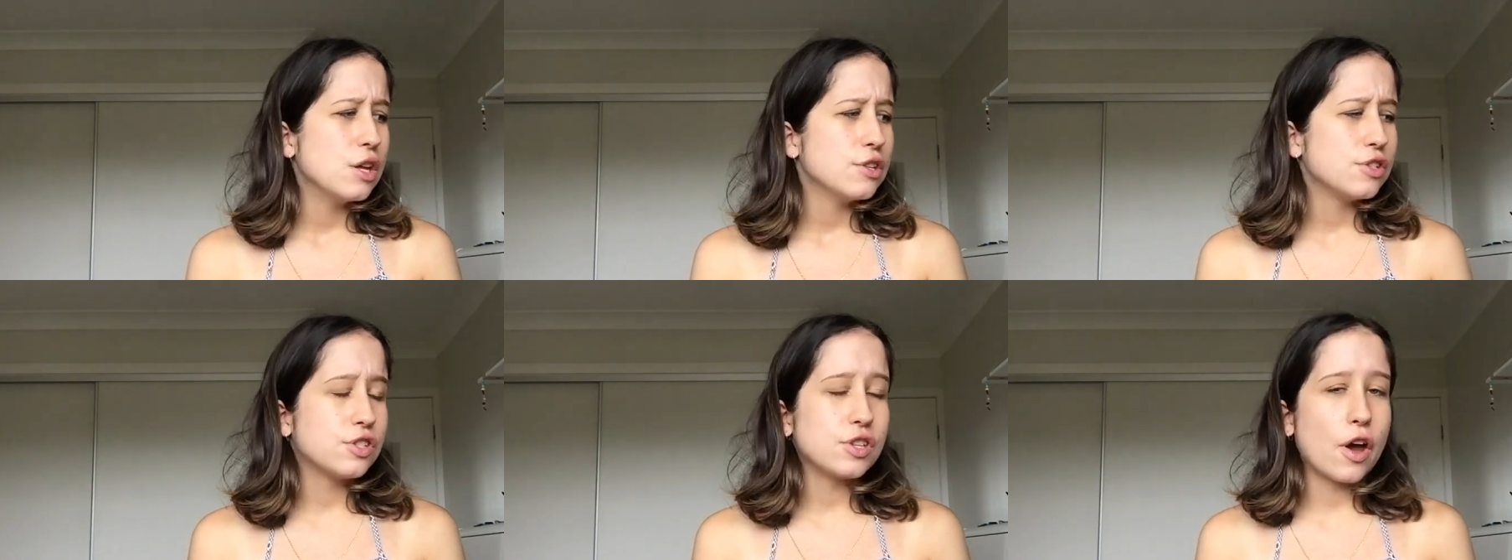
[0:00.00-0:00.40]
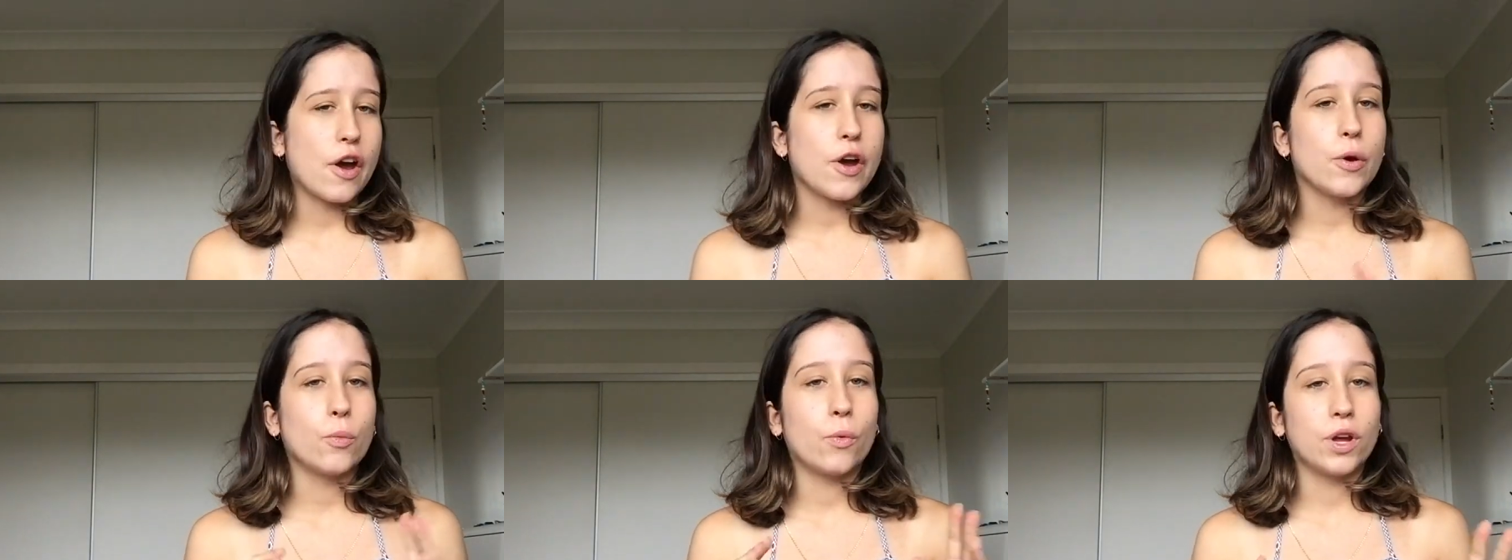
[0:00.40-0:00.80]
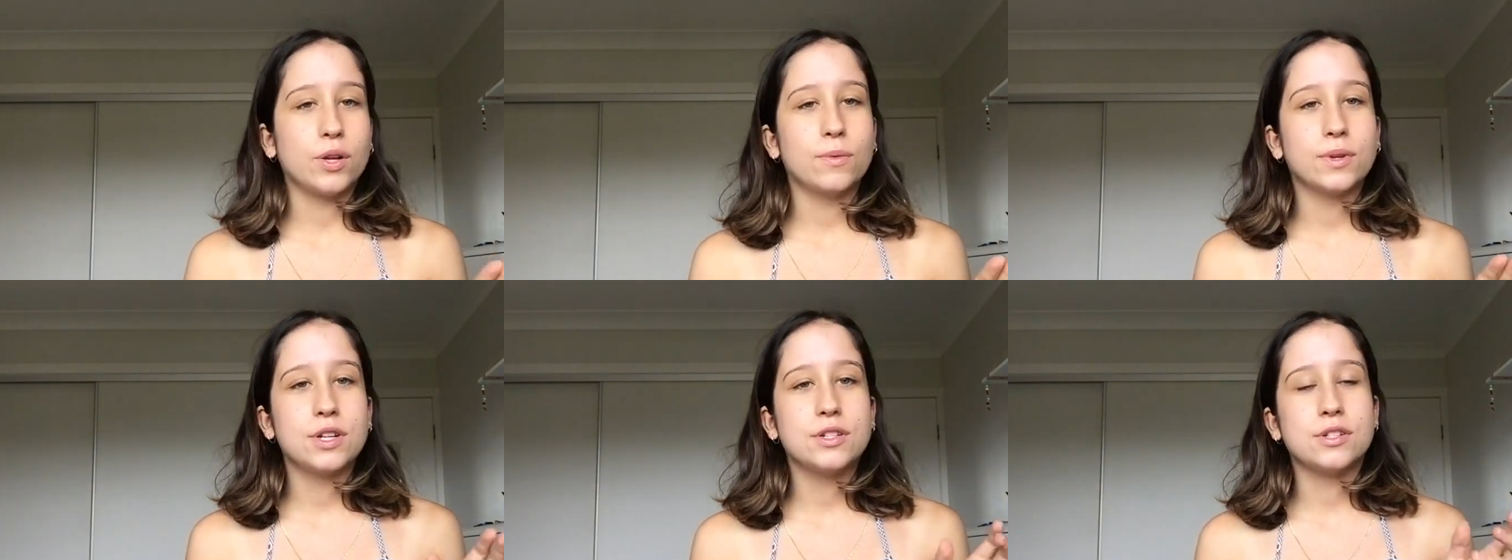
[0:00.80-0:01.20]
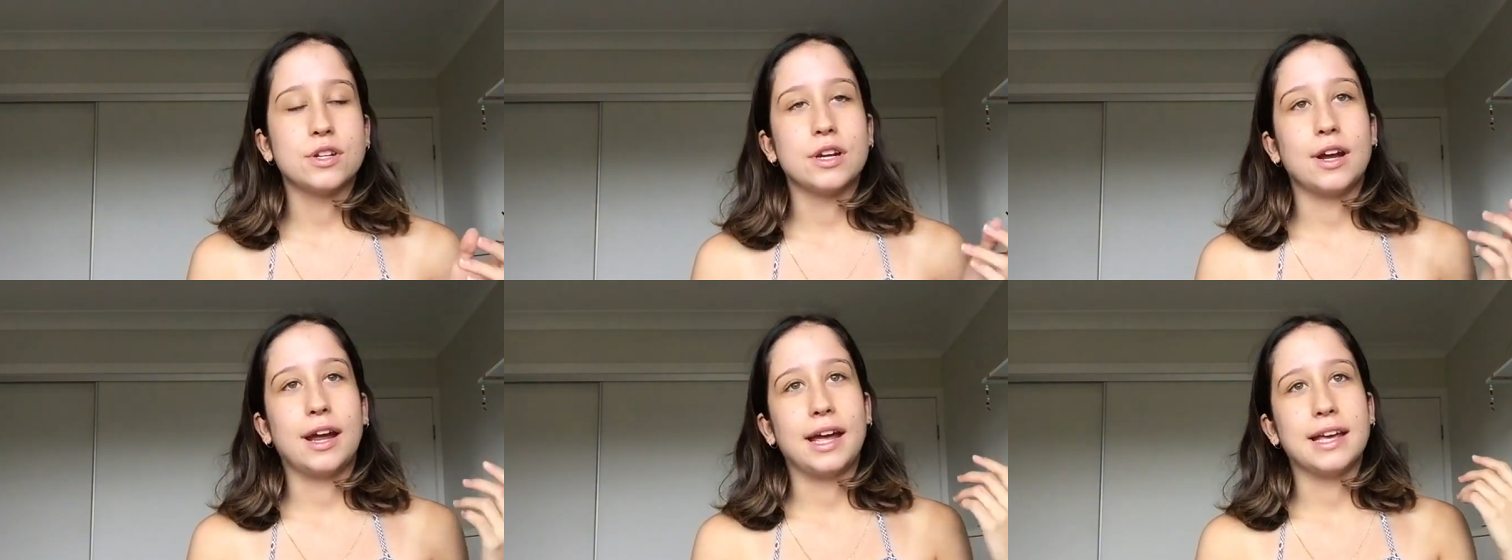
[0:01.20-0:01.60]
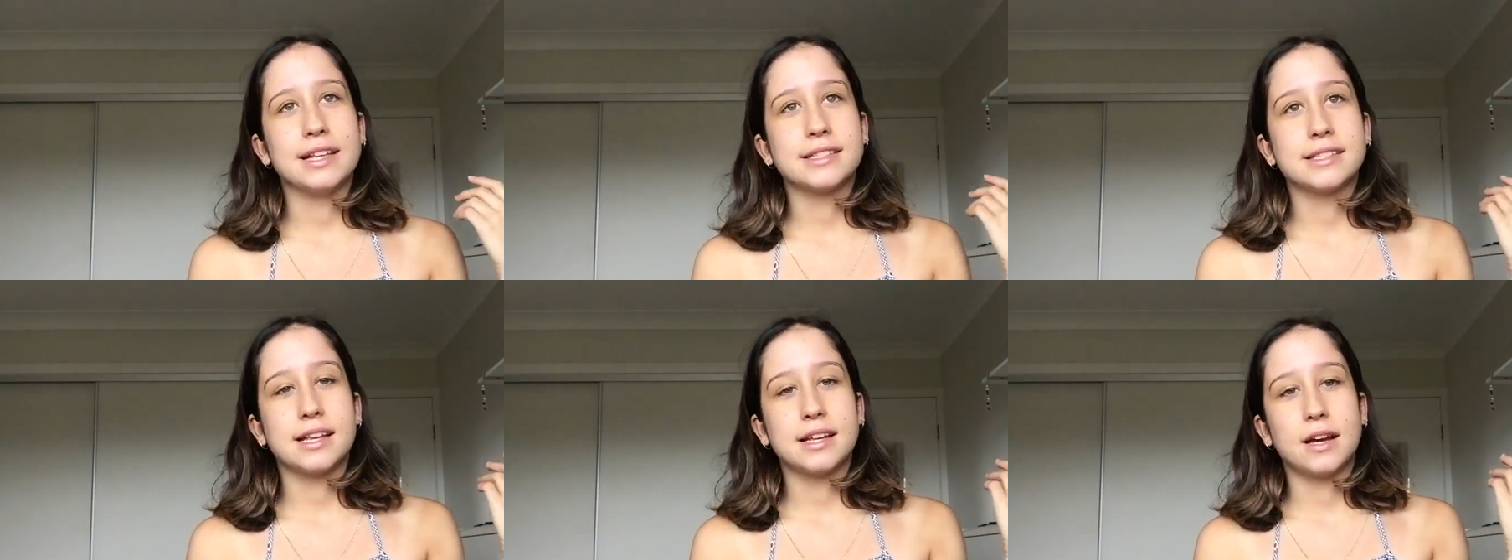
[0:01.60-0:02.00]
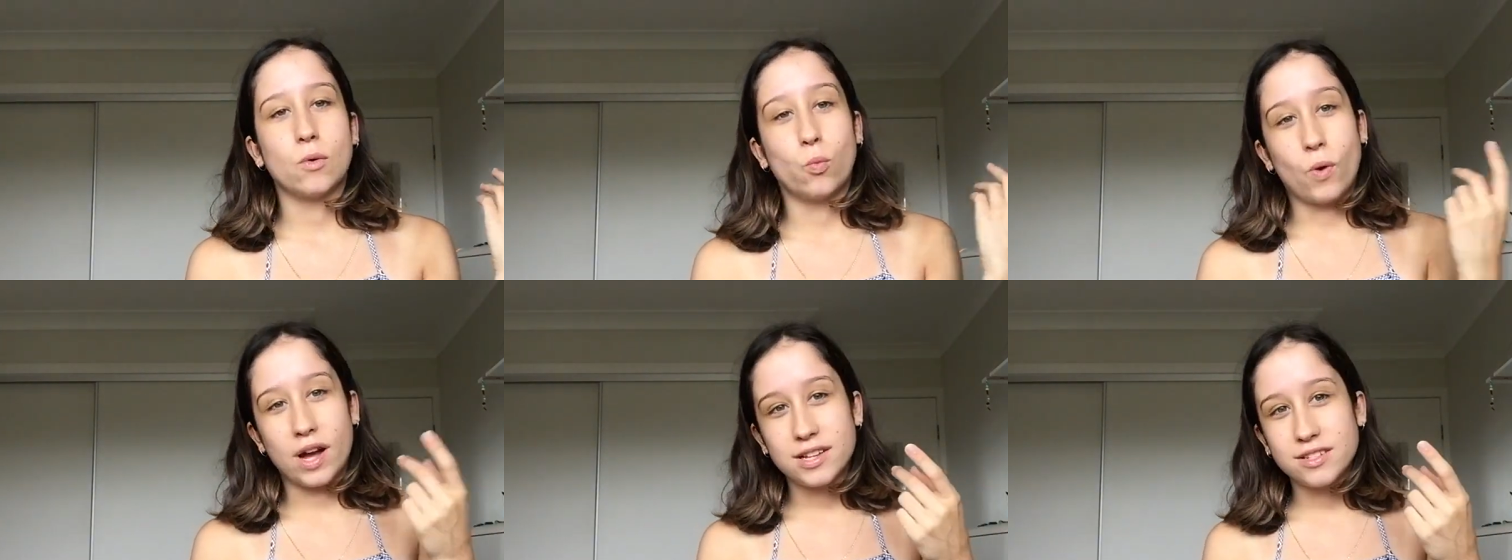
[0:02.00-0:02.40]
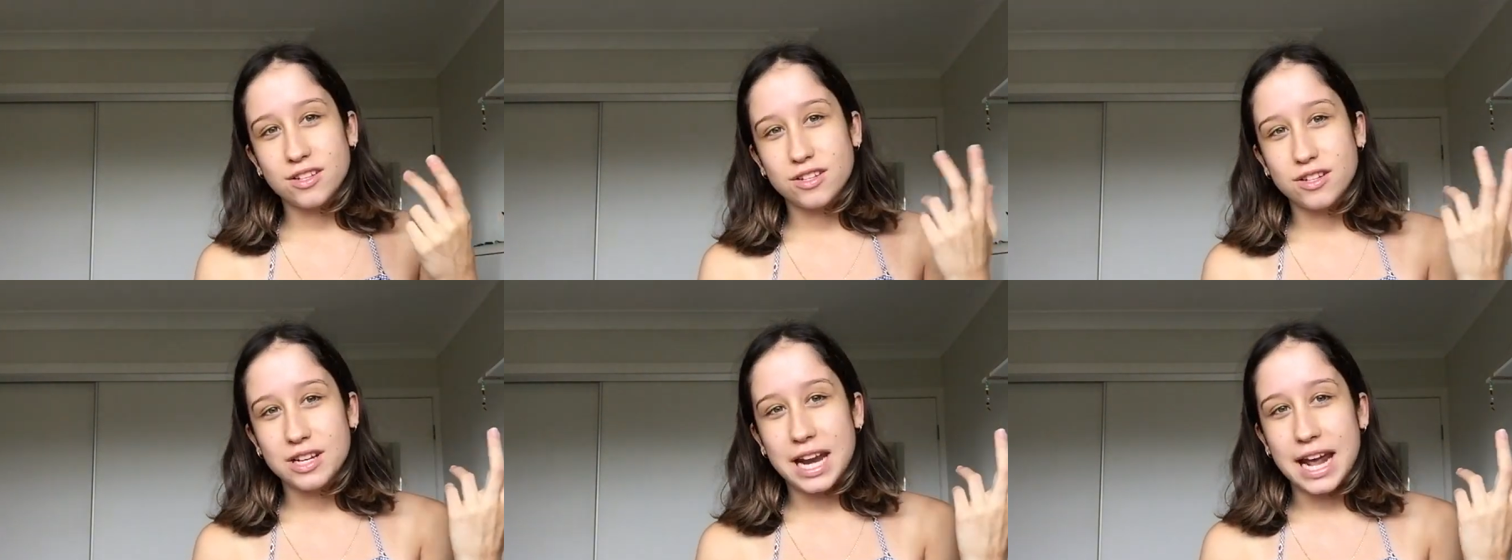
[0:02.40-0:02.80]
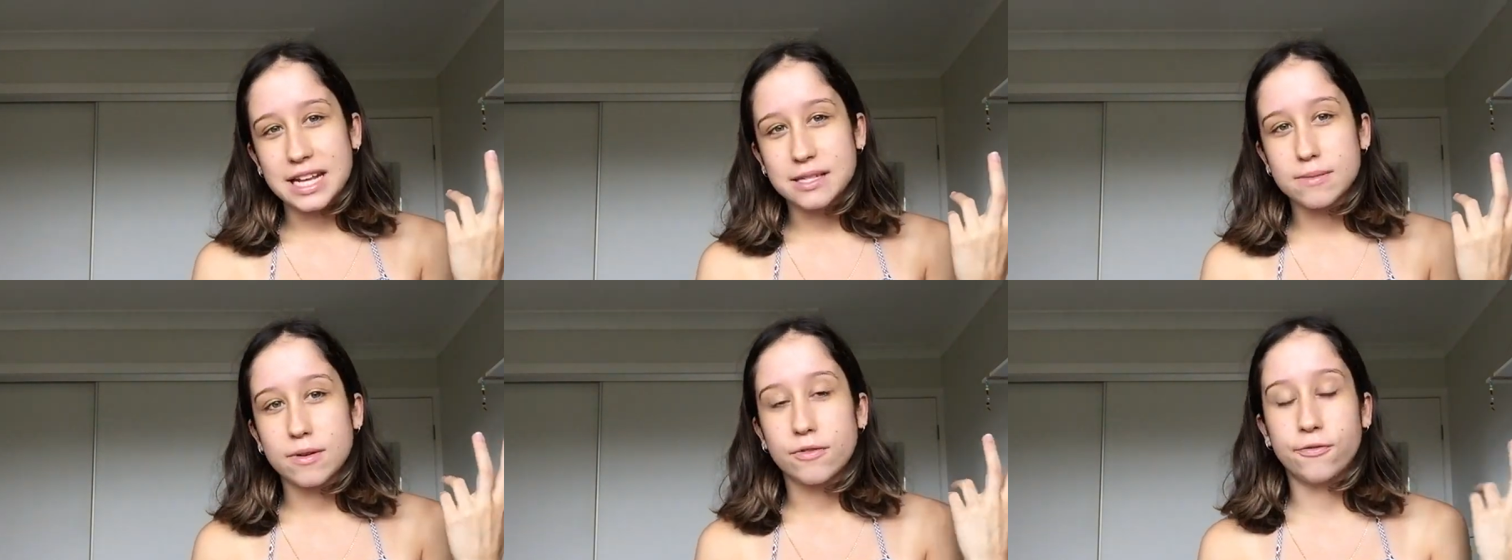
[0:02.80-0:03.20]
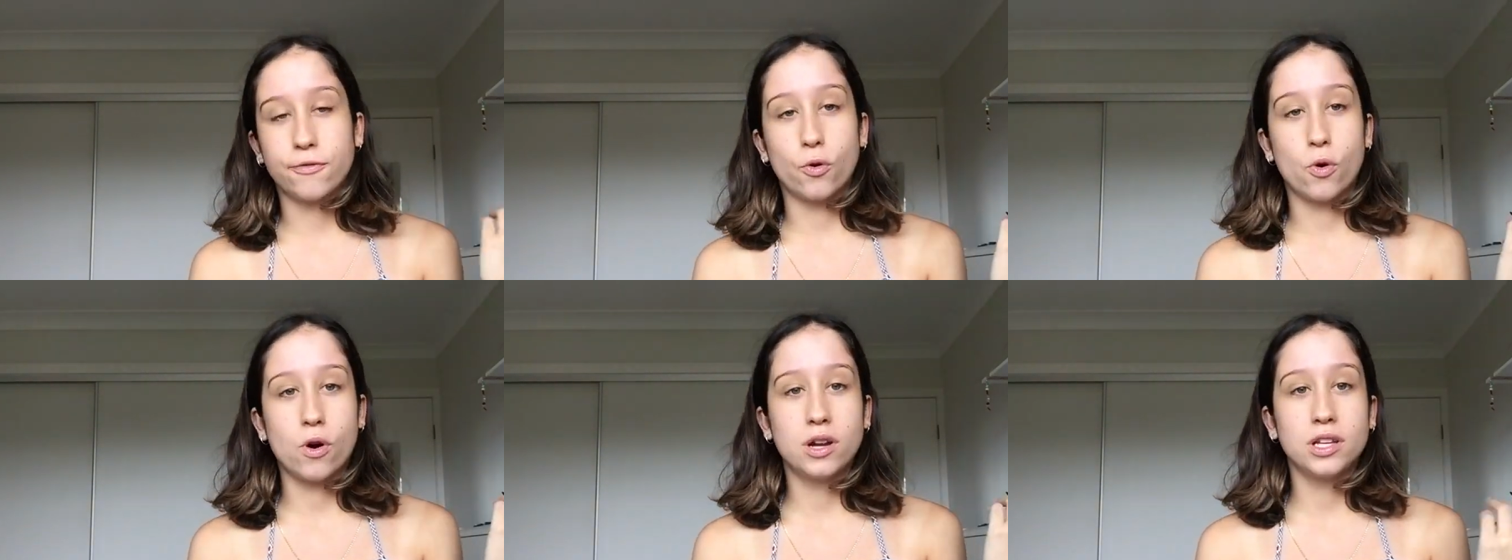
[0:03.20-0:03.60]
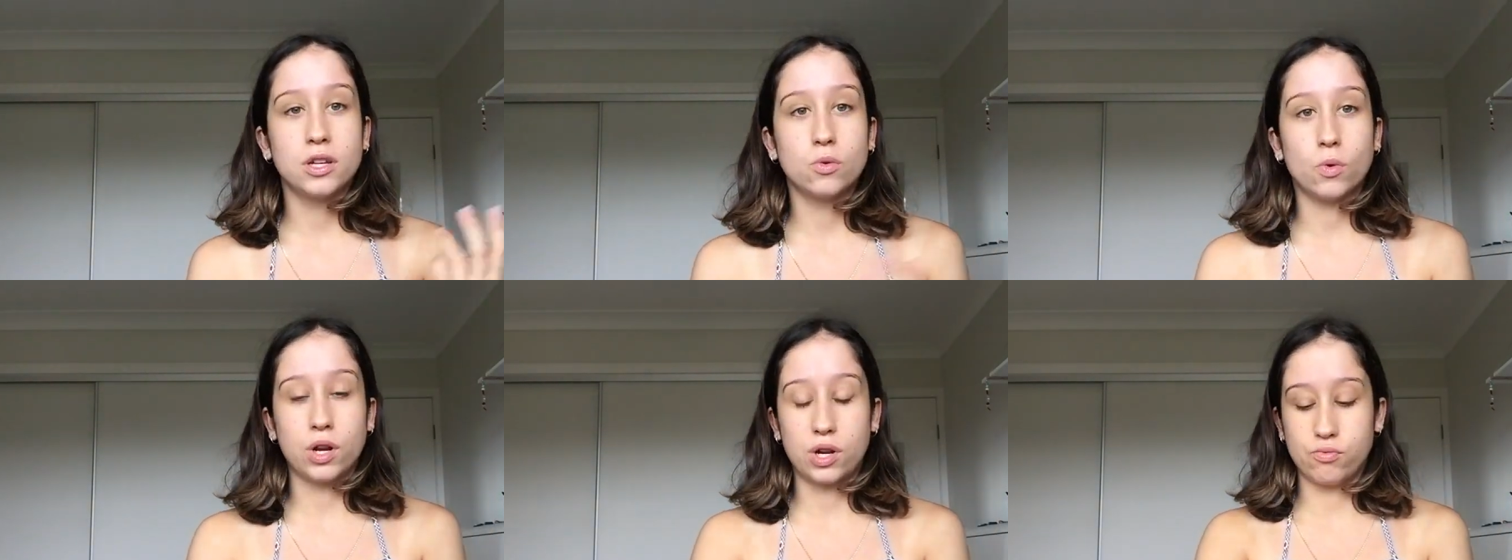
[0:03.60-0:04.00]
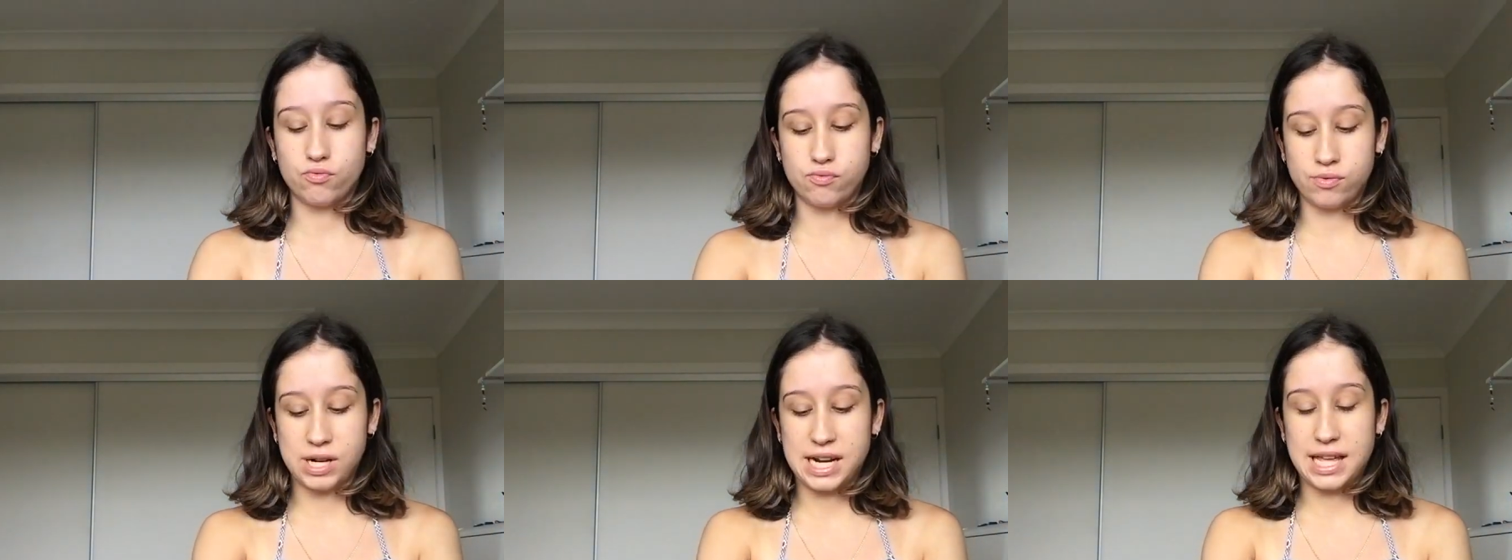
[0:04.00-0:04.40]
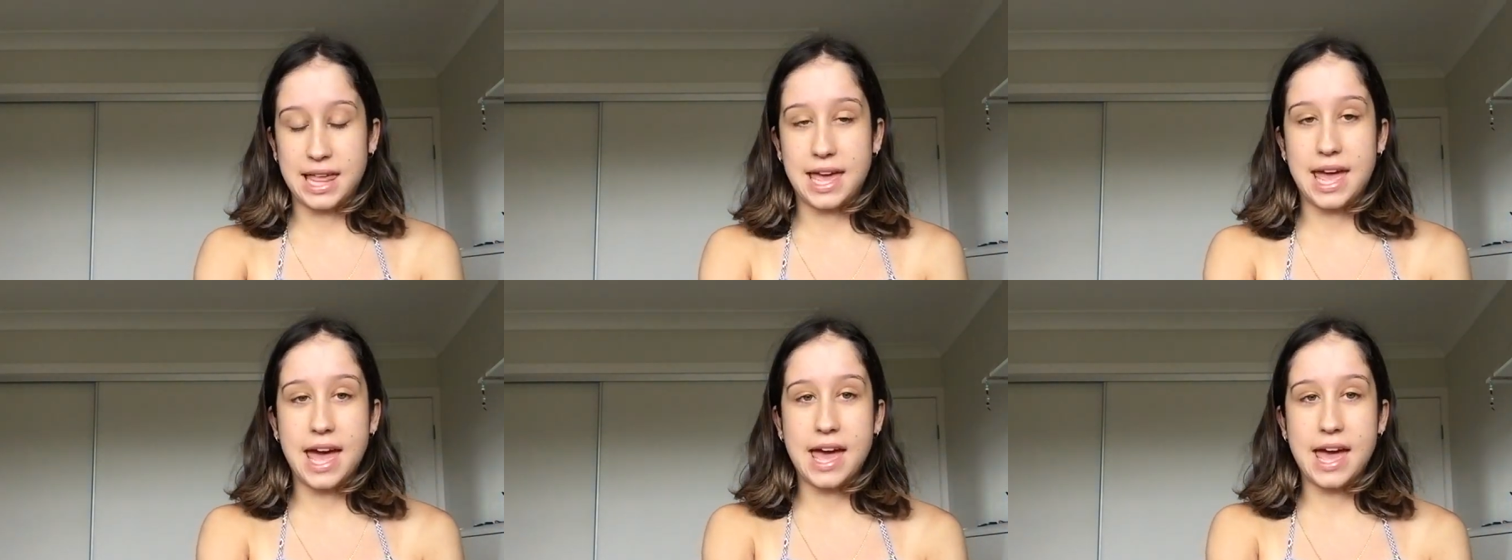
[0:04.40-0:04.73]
So what you want to do is 1 to 2 days before, you want to really